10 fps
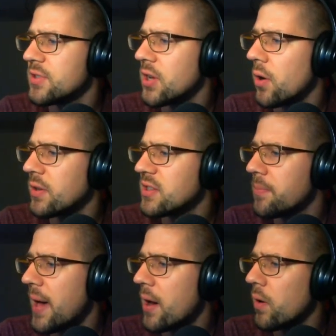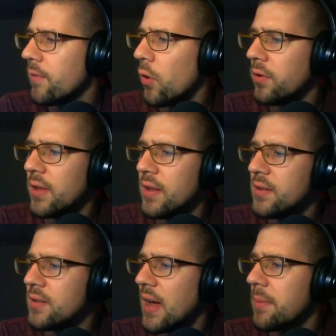So it's the battery
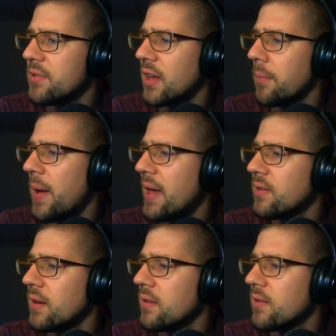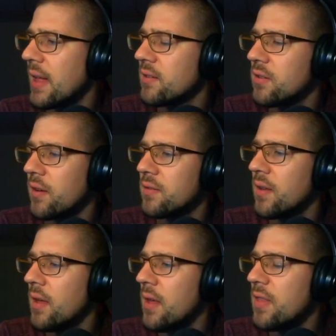voltage times the capacitance. That's
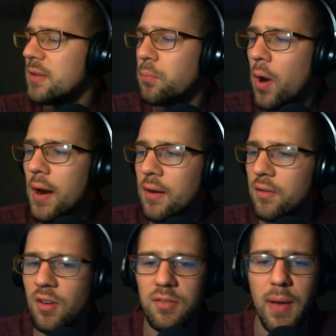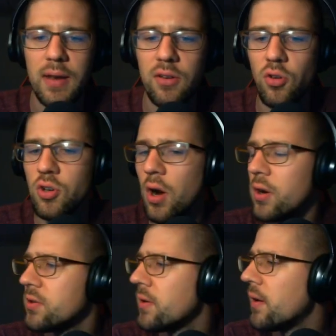just, this product is just my initial
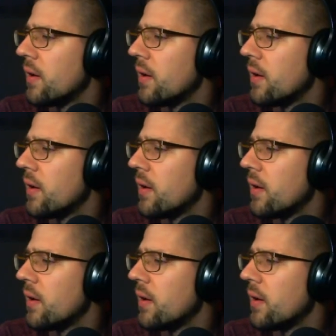charge